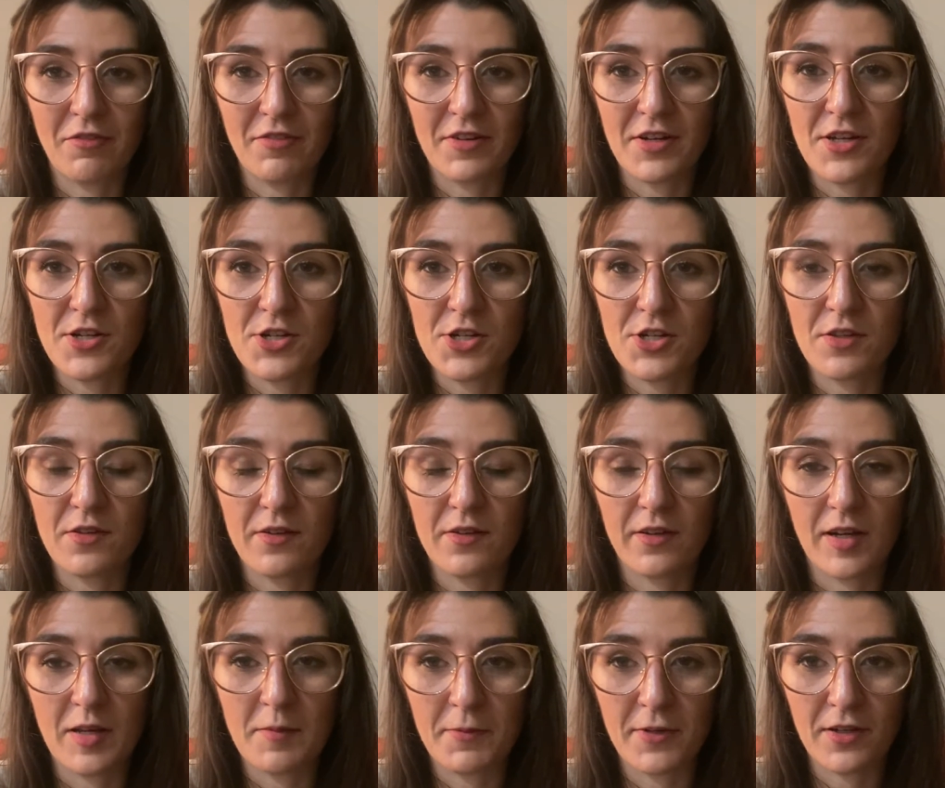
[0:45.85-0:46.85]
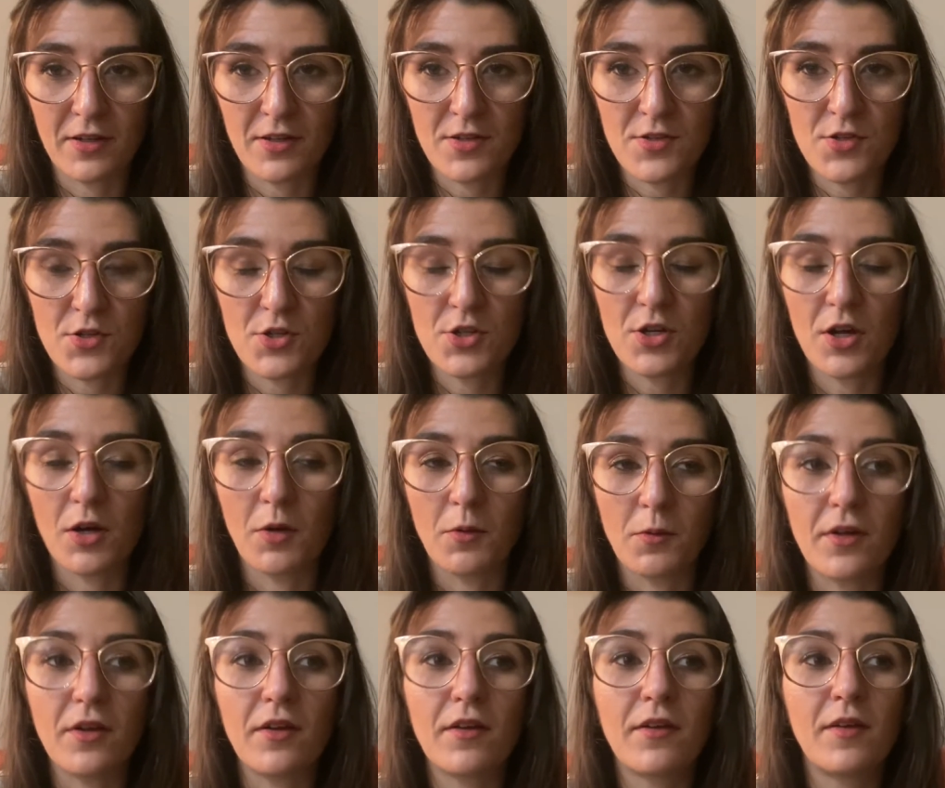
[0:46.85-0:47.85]
finish 3 books
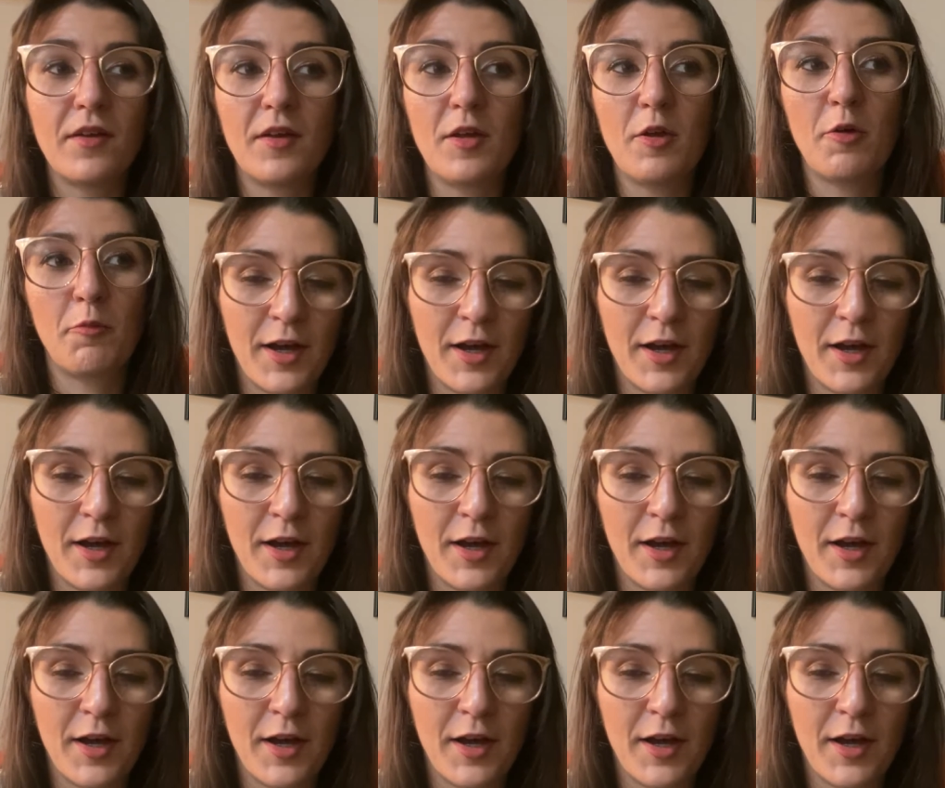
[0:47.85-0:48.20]
total.